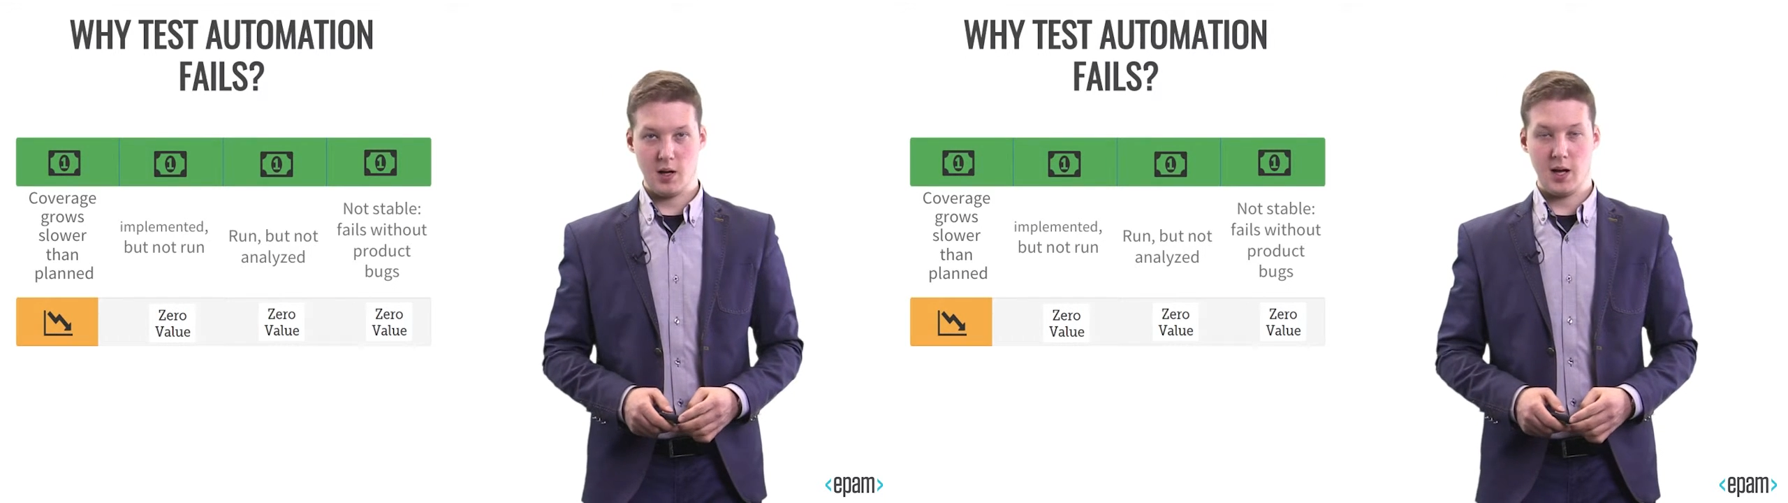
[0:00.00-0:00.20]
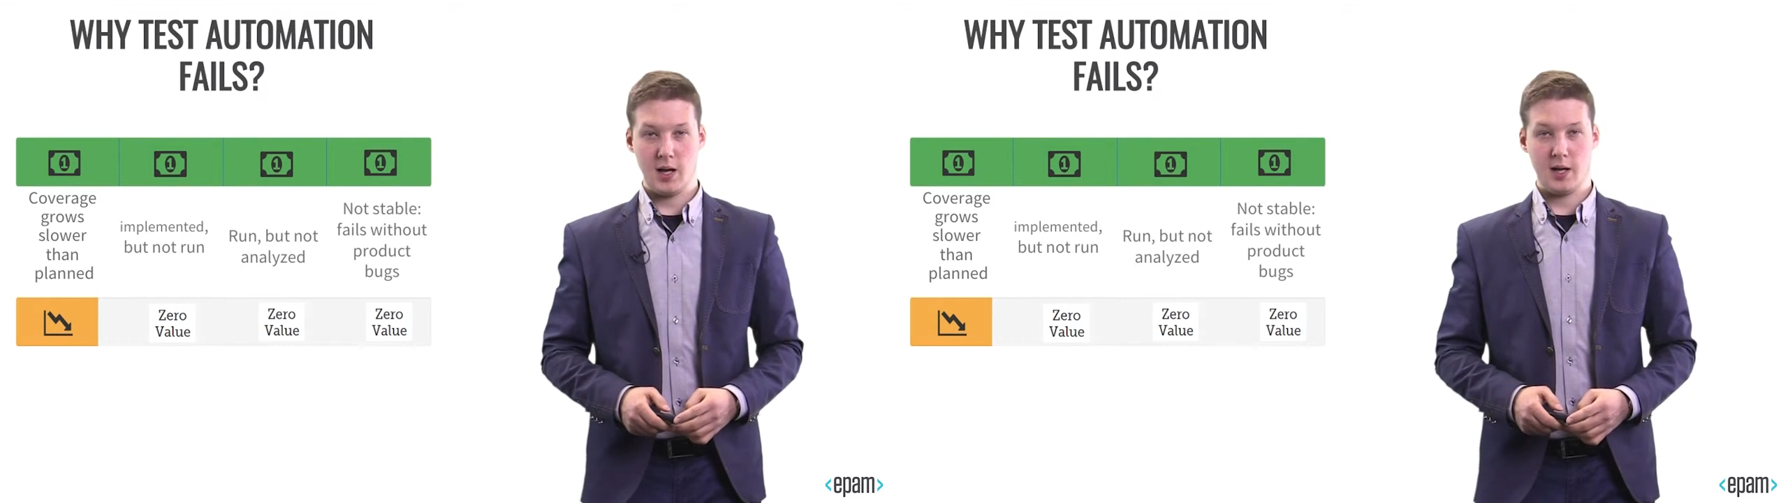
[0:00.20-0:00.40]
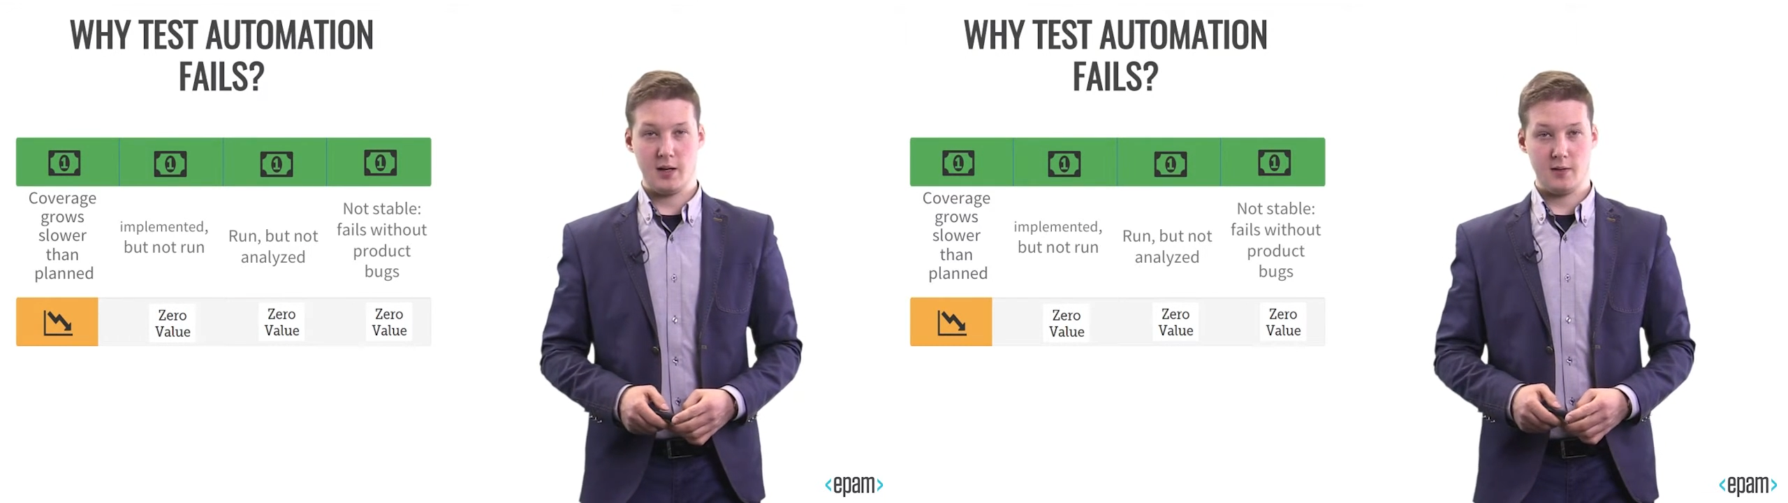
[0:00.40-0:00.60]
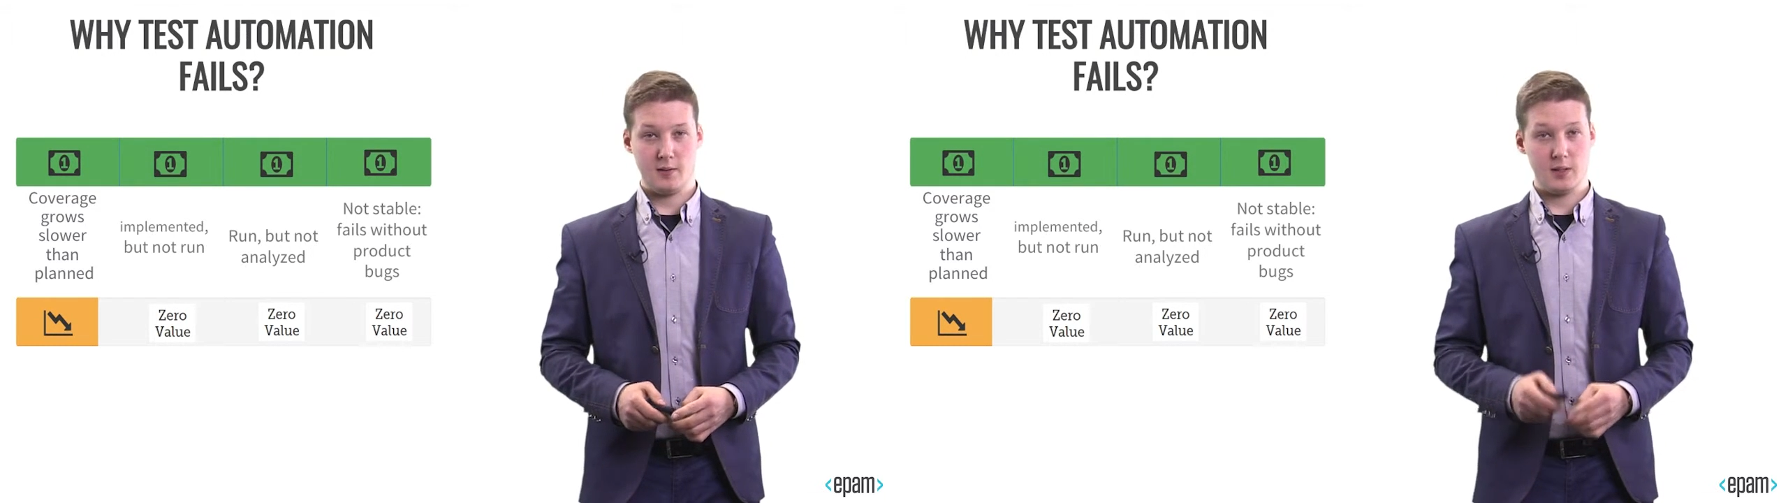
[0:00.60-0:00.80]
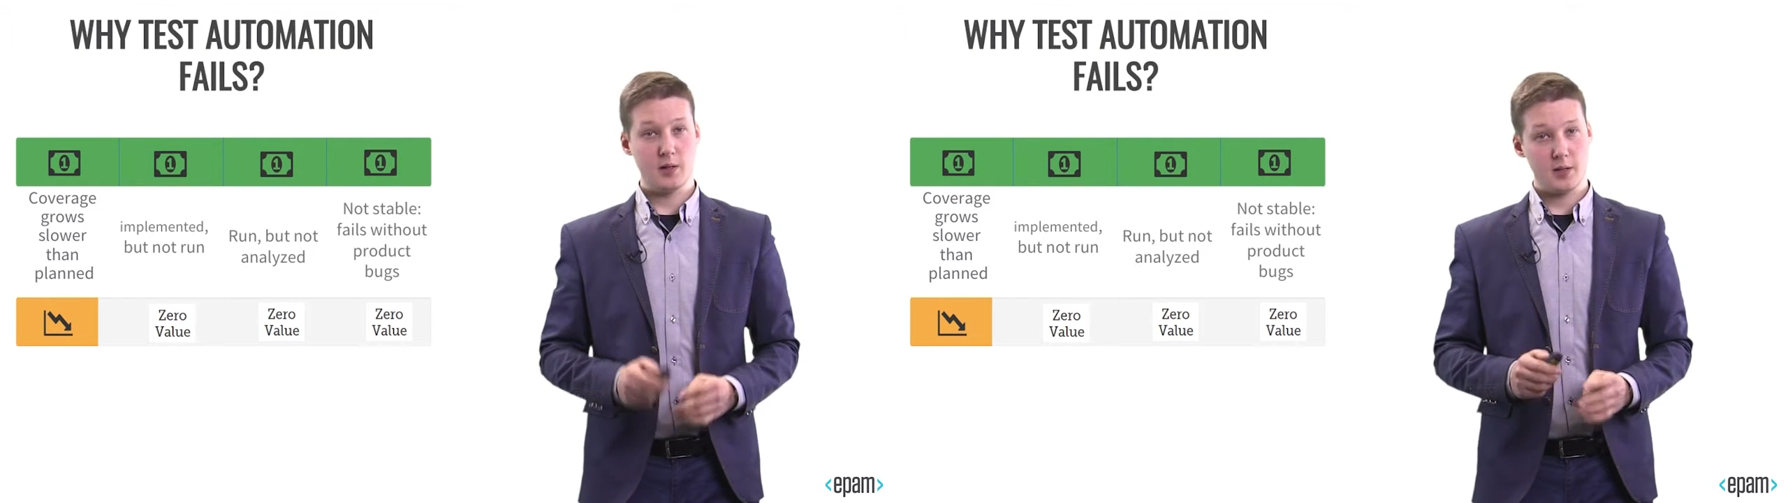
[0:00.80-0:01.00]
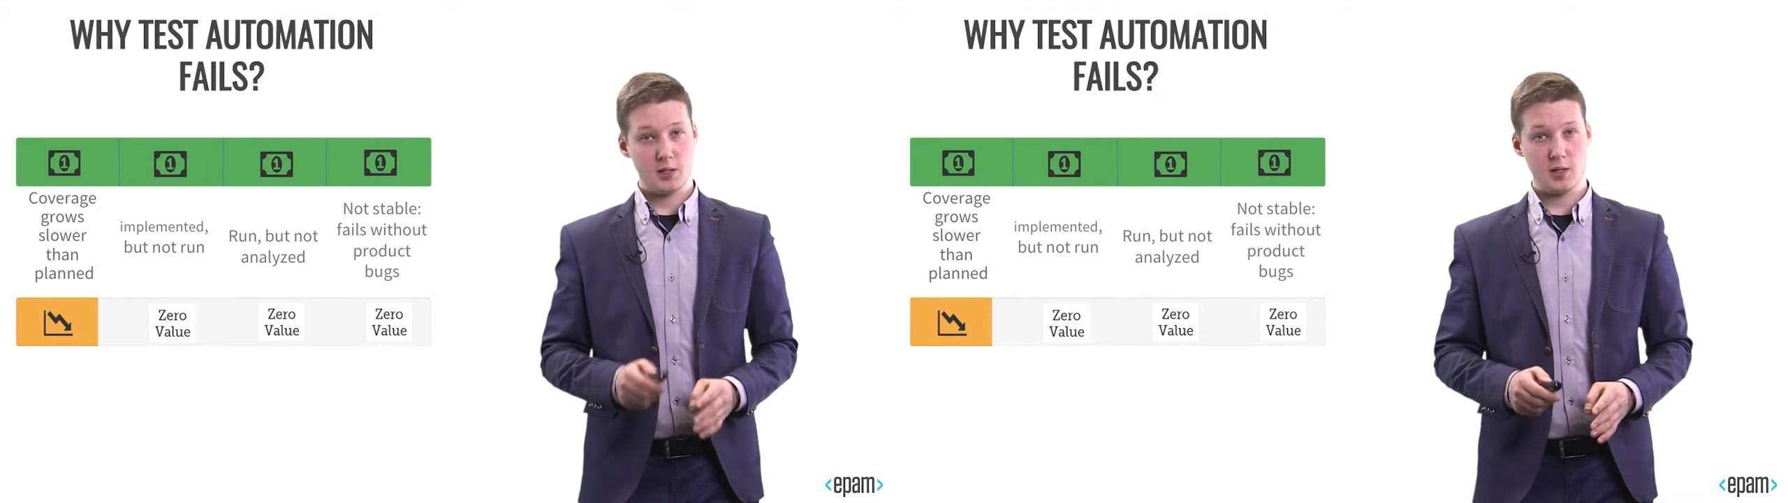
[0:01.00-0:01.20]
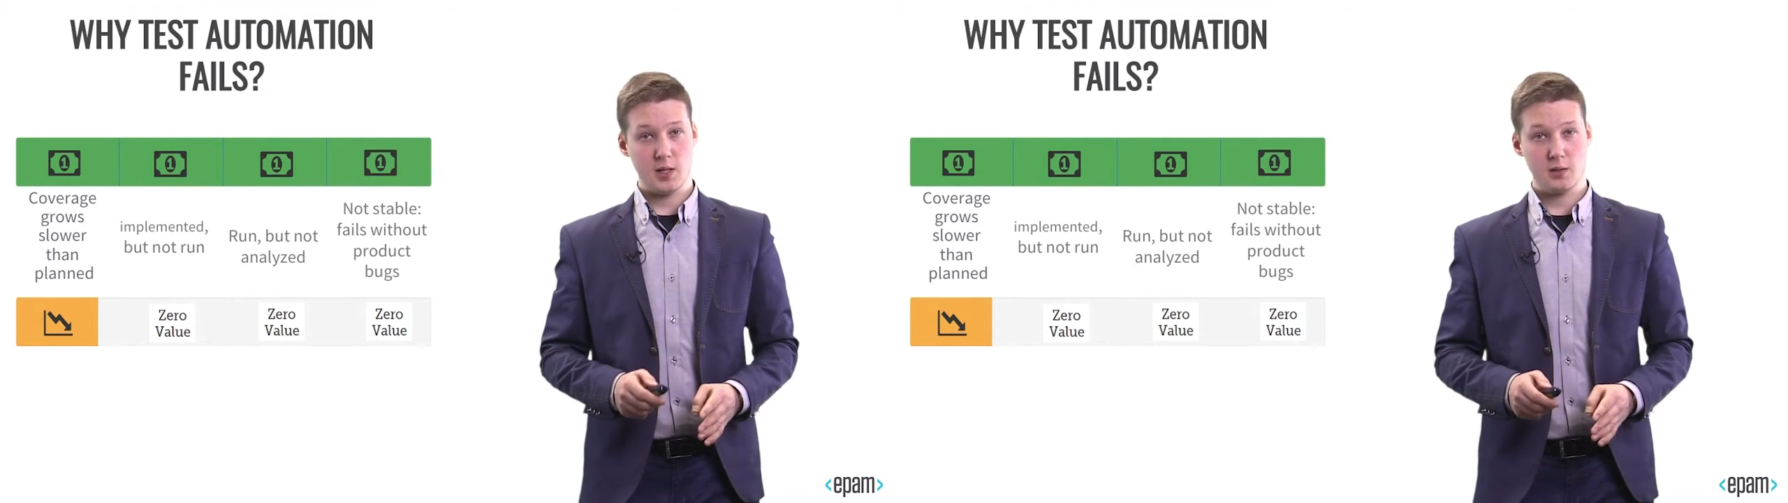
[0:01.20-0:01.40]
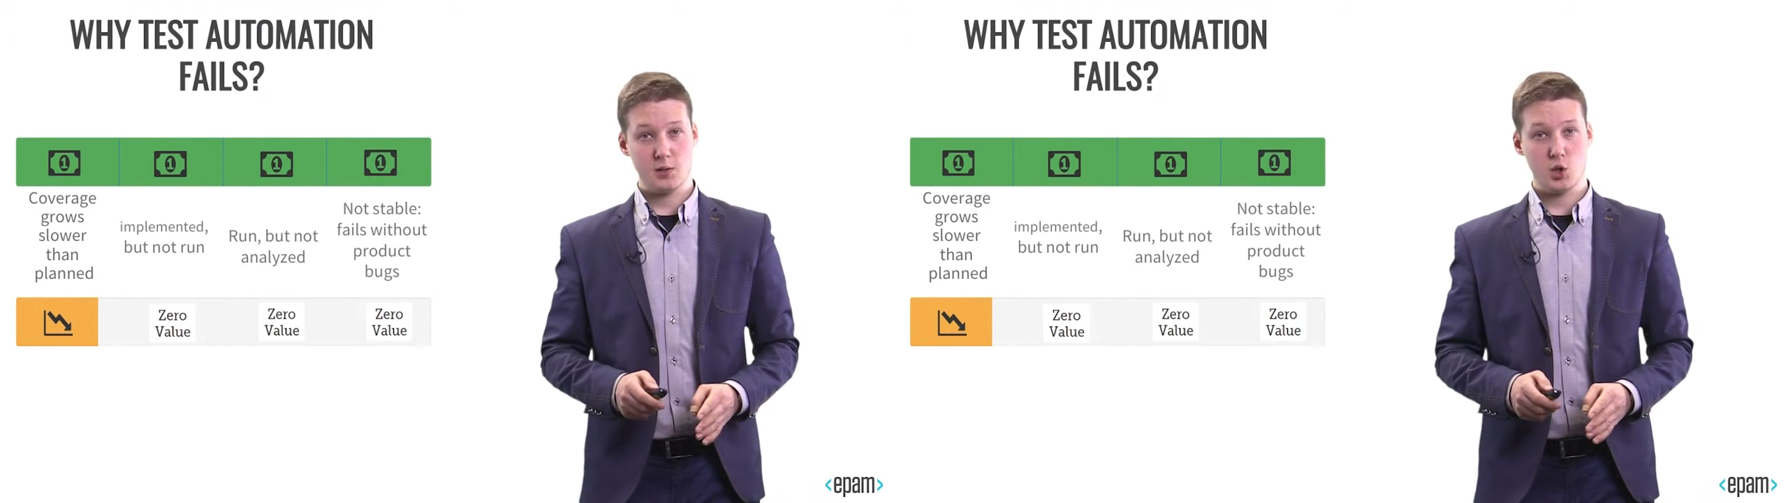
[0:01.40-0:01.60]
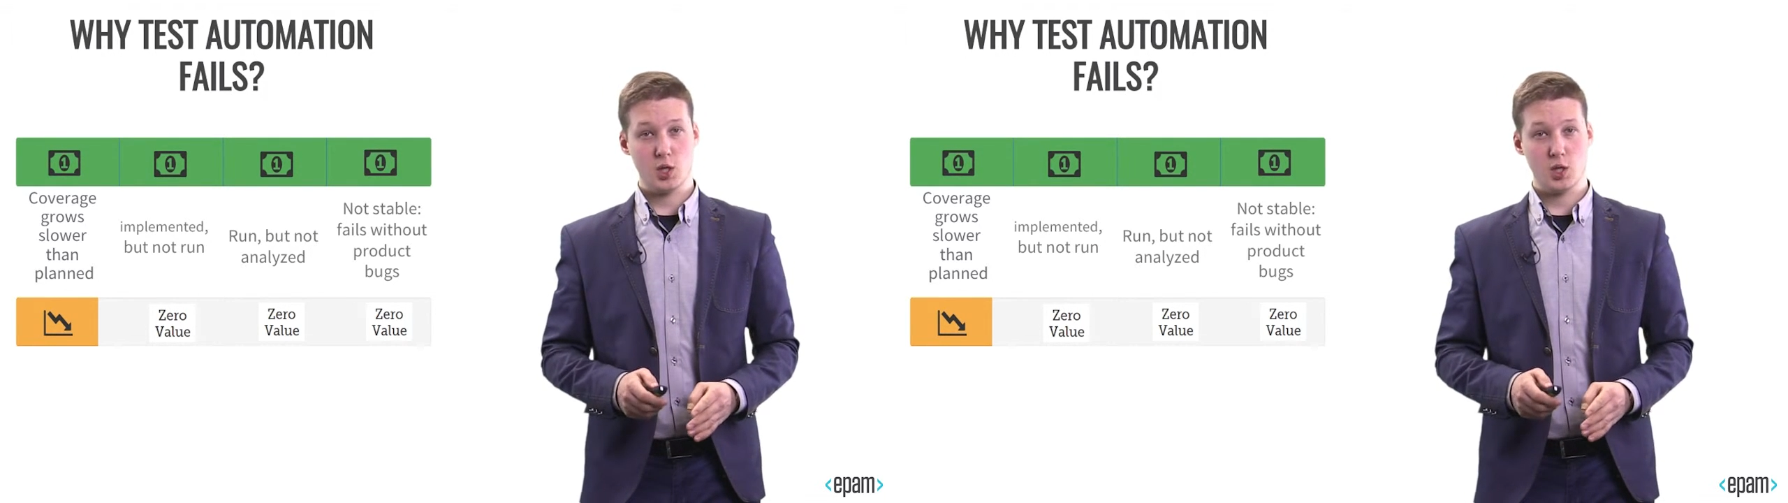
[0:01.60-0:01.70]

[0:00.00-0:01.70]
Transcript: are returned